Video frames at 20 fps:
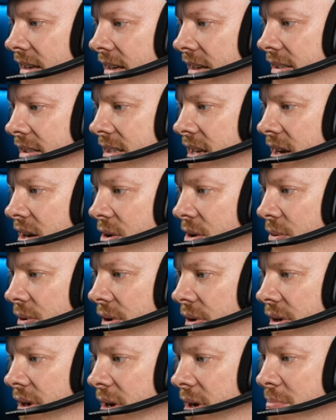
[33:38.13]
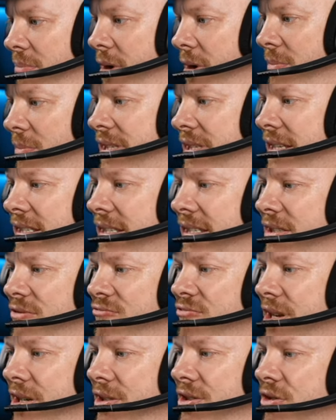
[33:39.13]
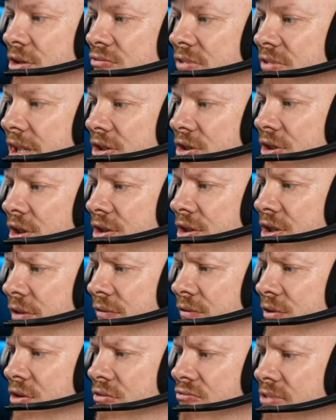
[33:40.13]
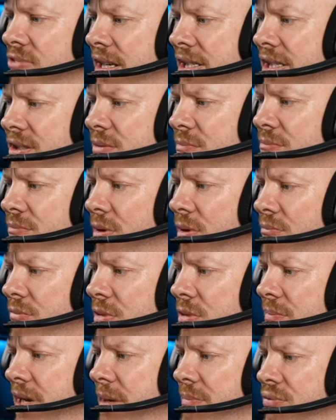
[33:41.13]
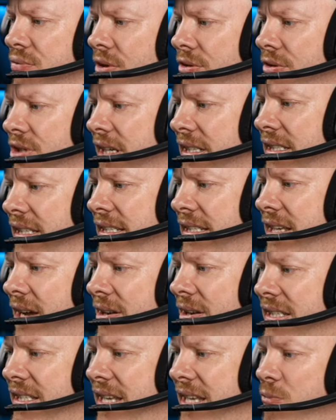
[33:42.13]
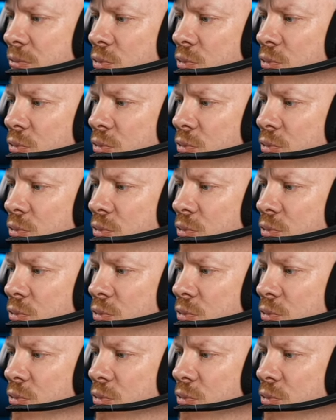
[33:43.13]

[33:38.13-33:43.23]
So uh, Bob says he's a registered researcher for the Reston Bumblebee project. He's only seen